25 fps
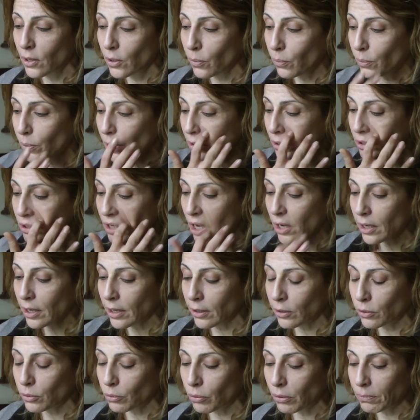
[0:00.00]
We're
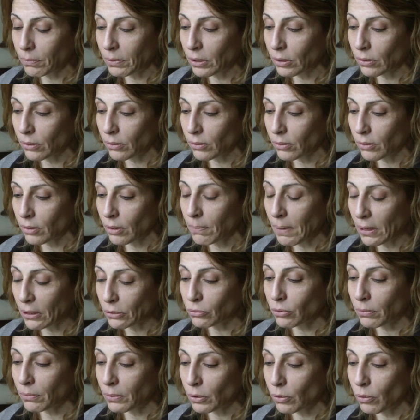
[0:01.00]
talking to women
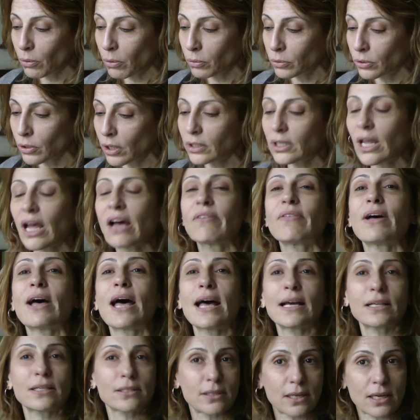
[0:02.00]
about women who don't have
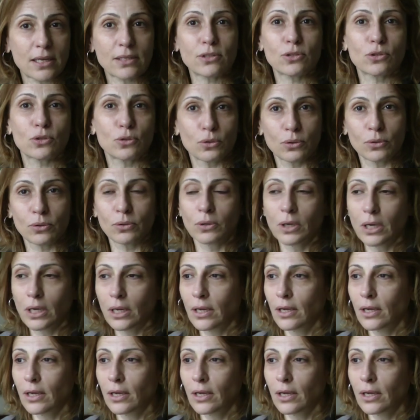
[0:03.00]
access to